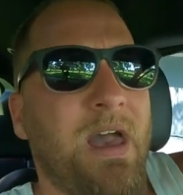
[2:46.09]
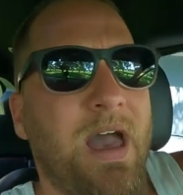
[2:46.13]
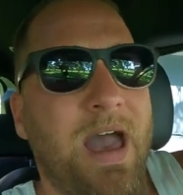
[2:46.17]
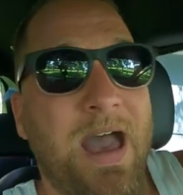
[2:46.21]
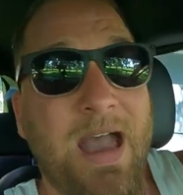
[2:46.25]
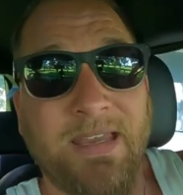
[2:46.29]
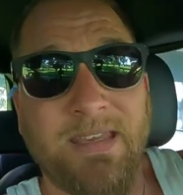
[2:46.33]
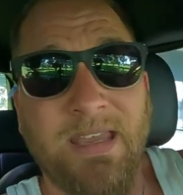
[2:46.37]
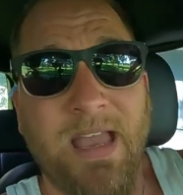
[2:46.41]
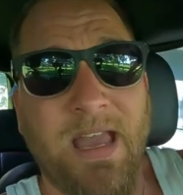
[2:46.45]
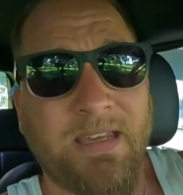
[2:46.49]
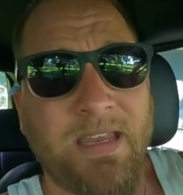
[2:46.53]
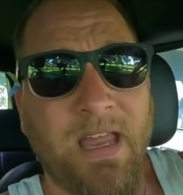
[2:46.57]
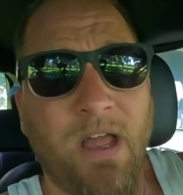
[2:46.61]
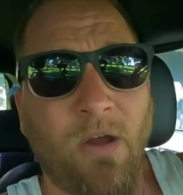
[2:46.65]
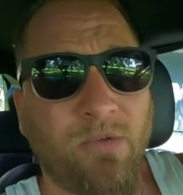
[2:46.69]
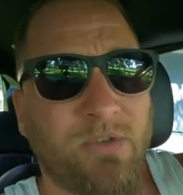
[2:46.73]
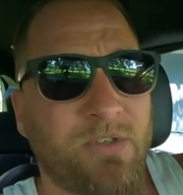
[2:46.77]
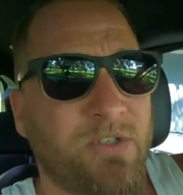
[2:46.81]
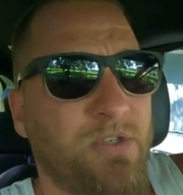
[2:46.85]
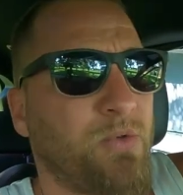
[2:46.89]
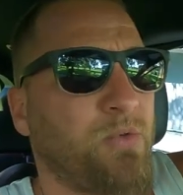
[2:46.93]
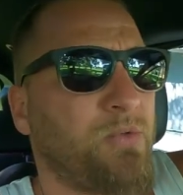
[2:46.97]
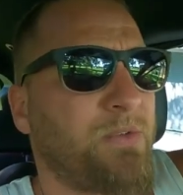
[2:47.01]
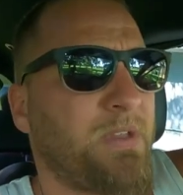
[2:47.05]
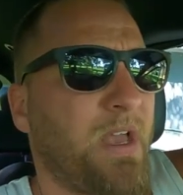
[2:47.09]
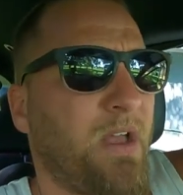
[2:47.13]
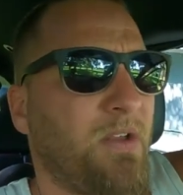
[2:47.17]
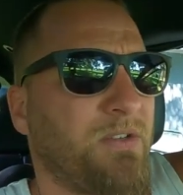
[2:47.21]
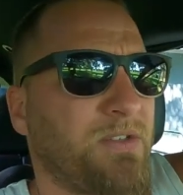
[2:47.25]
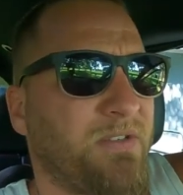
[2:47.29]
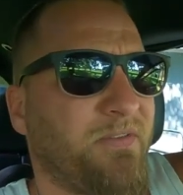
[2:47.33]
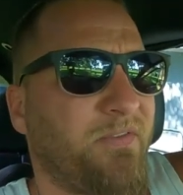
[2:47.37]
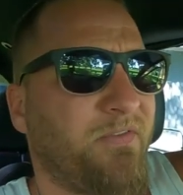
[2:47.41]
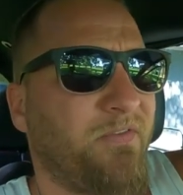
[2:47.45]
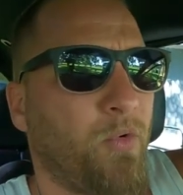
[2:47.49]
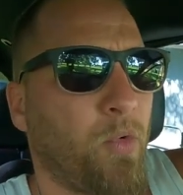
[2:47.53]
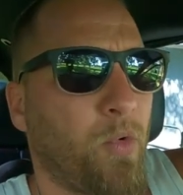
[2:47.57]
I got out in
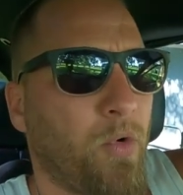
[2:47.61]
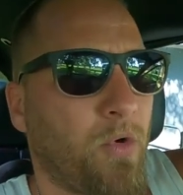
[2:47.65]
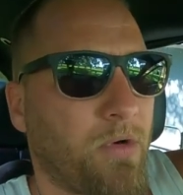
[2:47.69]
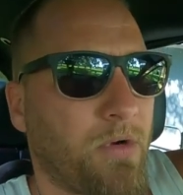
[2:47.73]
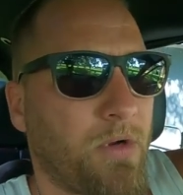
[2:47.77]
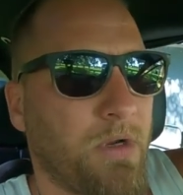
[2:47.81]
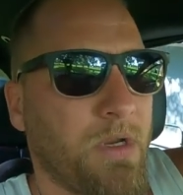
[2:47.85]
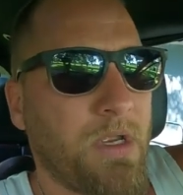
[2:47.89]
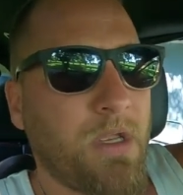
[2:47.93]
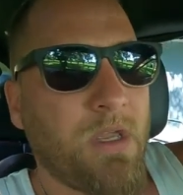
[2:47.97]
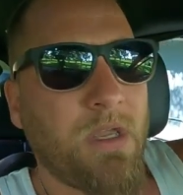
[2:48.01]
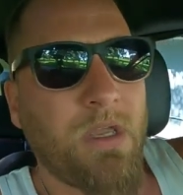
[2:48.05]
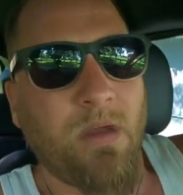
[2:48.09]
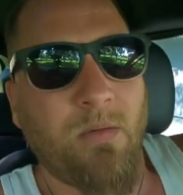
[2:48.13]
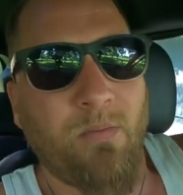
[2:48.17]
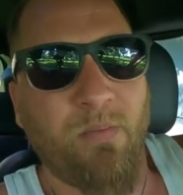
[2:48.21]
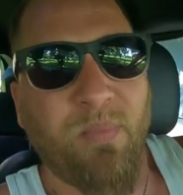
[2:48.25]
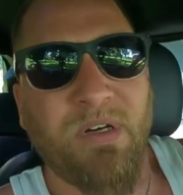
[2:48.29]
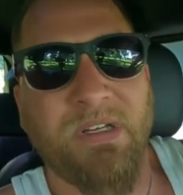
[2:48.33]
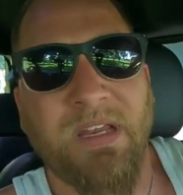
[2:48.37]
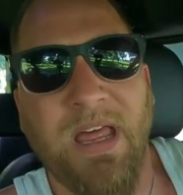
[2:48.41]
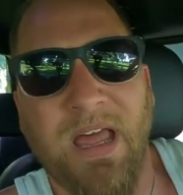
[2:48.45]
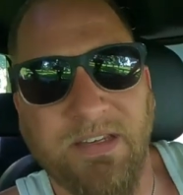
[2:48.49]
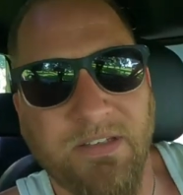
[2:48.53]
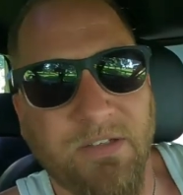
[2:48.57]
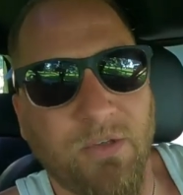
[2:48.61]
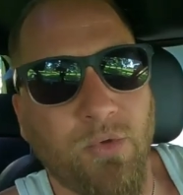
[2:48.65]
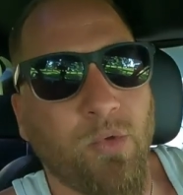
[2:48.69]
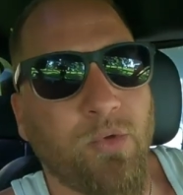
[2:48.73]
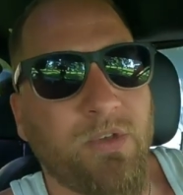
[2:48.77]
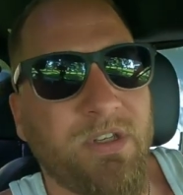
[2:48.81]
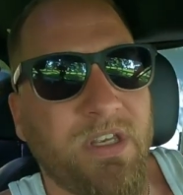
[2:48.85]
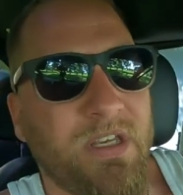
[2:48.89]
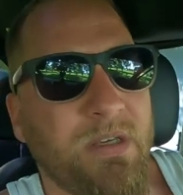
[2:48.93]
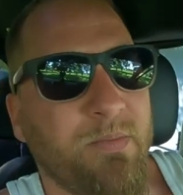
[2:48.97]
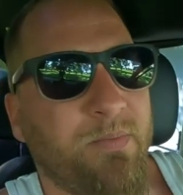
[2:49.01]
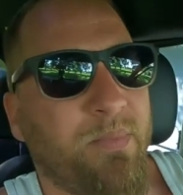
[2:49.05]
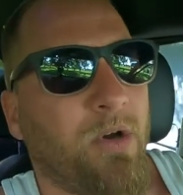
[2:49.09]
2004, but I do
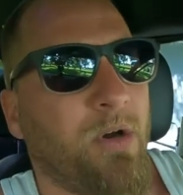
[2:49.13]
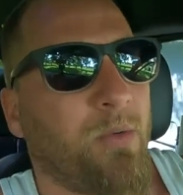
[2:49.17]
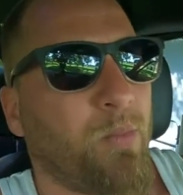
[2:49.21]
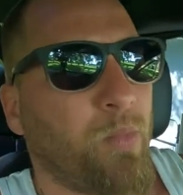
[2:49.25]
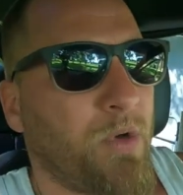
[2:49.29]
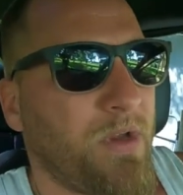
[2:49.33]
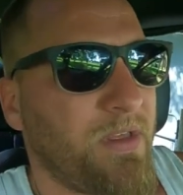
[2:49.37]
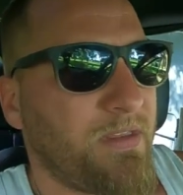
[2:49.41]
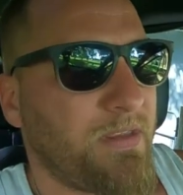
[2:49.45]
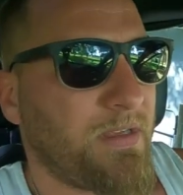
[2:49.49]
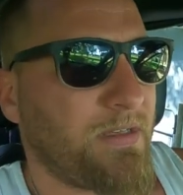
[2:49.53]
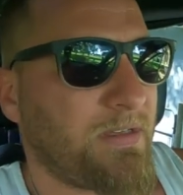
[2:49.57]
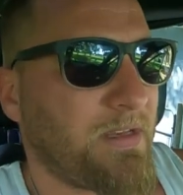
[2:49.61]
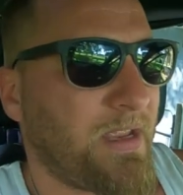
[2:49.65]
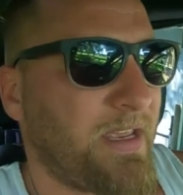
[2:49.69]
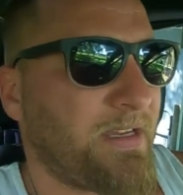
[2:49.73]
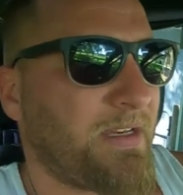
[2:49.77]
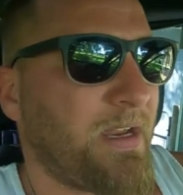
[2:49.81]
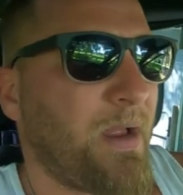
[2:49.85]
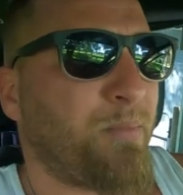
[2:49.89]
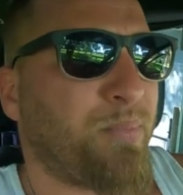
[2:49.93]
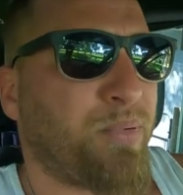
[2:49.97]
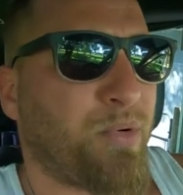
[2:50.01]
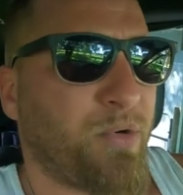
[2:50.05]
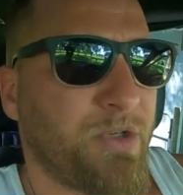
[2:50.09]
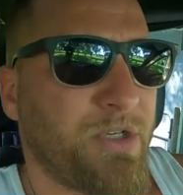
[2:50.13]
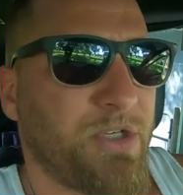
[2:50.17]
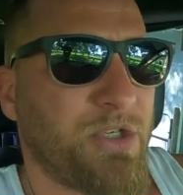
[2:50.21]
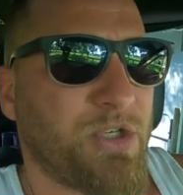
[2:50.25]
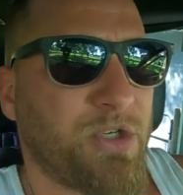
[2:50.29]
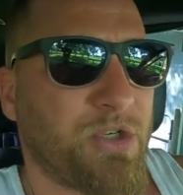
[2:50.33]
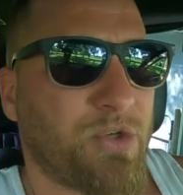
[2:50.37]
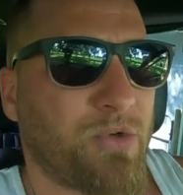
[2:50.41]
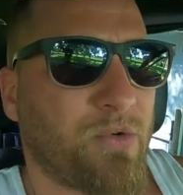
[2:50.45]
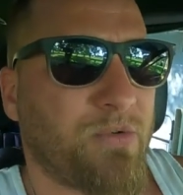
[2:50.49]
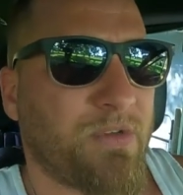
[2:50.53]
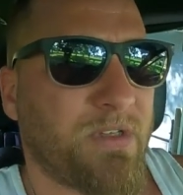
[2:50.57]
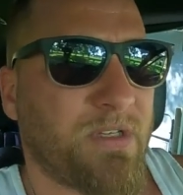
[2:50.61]
keep up with it, and I'm pretty
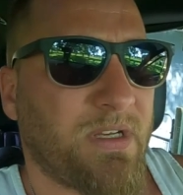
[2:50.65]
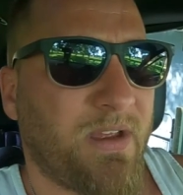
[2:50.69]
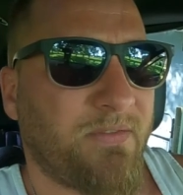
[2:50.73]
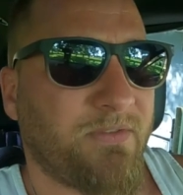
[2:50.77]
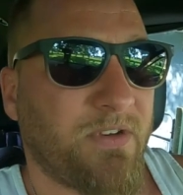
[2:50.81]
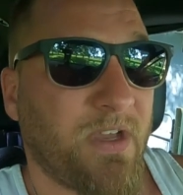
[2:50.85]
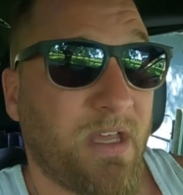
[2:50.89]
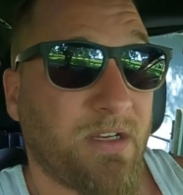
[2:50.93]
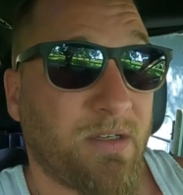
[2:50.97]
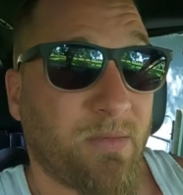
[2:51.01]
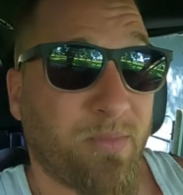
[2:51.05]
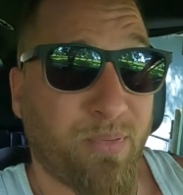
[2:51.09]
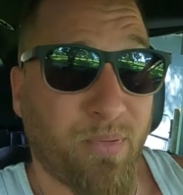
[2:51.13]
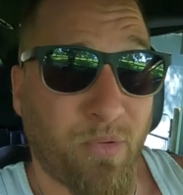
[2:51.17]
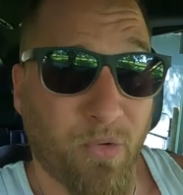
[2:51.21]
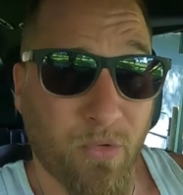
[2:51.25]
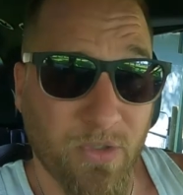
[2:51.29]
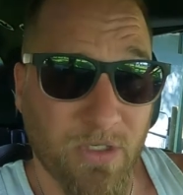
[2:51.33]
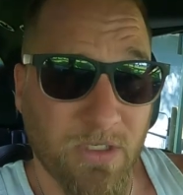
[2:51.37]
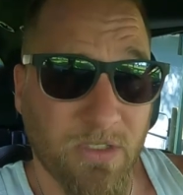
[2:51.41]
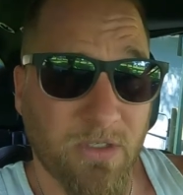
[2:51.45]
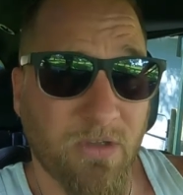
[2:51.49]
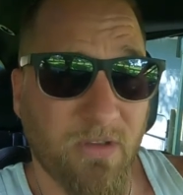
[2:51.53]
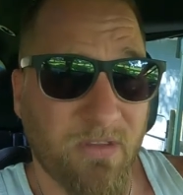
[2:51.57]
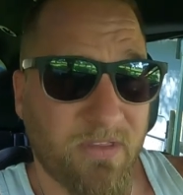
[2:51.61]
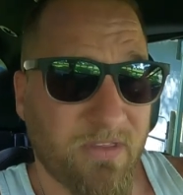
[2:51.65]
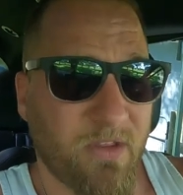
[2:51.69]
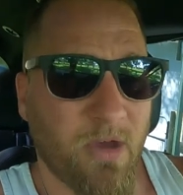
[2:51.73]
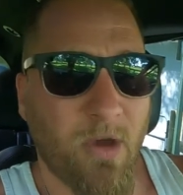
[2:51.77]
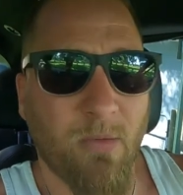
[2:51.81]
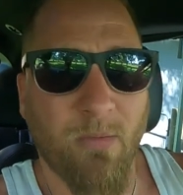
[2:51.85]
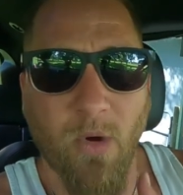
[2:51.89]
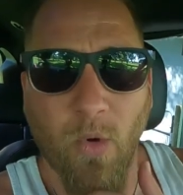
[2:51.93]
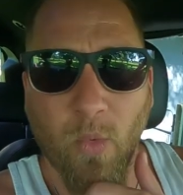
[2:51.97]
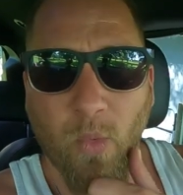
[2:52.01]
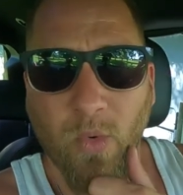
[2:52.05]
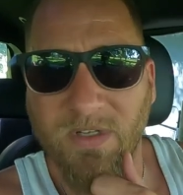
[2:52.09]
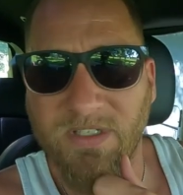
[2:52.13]
sure that I've got a pretty good
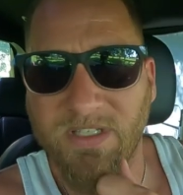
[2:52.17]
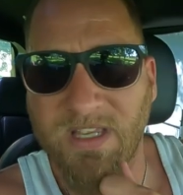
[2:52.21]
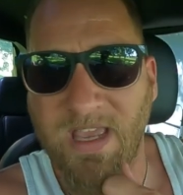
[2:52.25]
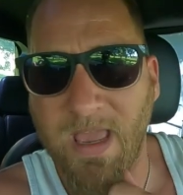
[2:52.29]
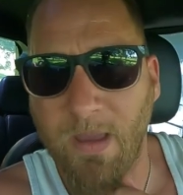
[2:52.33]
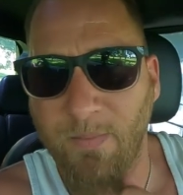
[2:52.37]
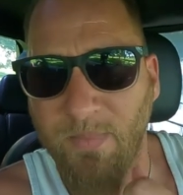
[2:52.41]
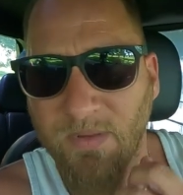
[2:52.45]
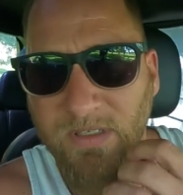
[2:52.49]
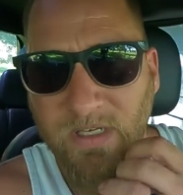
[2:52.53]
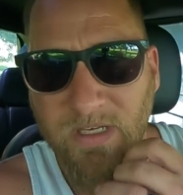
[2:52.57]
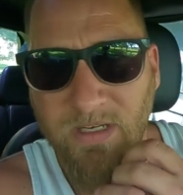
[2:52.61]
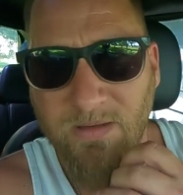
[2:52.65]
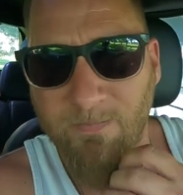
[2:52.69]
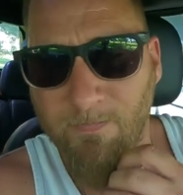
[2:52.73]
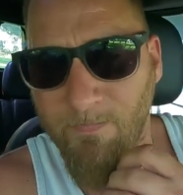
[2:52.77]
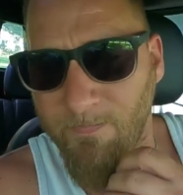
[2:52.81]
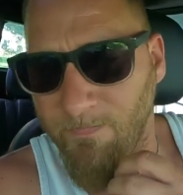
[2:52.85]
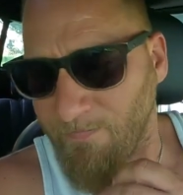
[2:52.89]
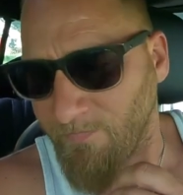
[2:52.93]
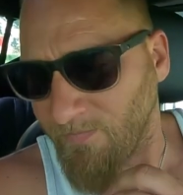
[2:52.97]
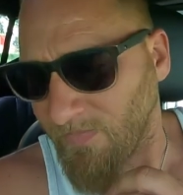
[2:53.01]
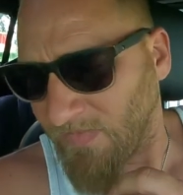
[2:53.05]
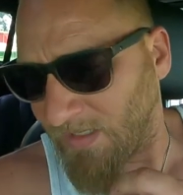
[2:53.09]
thumb on what's happening.